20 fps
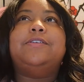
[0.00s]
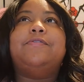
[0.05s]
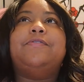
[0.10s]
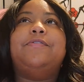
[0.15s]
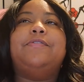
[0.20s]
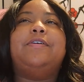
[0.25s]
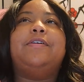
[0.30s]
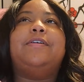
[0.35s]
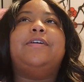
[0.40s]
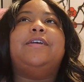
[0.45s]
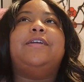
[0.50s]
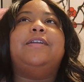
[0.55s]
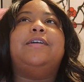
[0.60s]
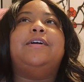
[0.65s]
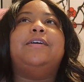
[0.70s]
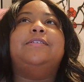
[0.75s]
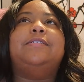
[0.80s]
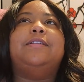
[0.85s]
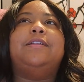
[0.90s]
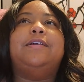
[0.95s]
very
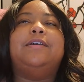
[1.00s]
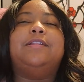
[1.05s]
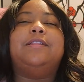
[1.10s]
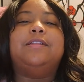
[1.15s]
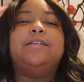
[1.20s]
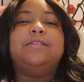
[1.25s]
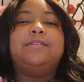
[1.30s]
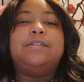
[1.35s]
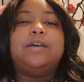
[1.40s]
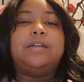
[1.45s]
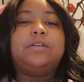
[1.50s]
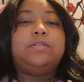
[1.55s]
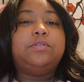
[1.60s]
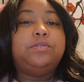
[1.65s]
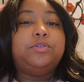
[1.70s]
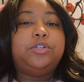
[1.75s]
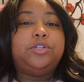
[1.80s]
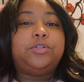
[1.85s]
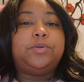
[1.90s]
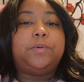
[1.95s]
nice length. It's not too
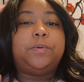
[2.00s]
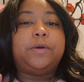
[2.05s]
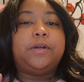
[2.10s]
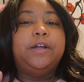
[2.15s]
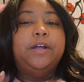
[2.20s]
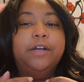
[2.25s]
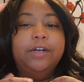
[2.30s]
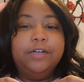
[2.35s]
short.